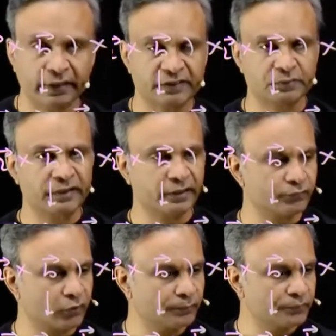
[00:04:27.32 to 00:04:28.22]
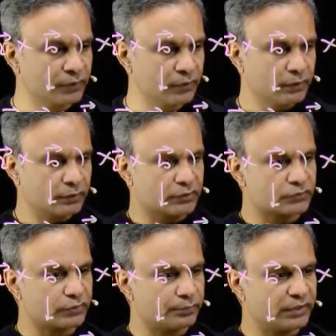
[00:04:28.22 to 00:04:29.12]
expanded form?
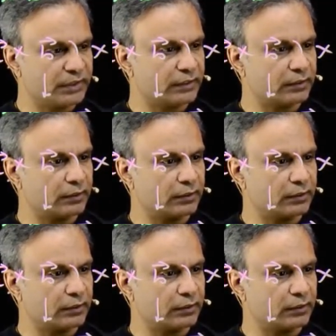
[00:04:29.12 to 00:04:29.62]
This will be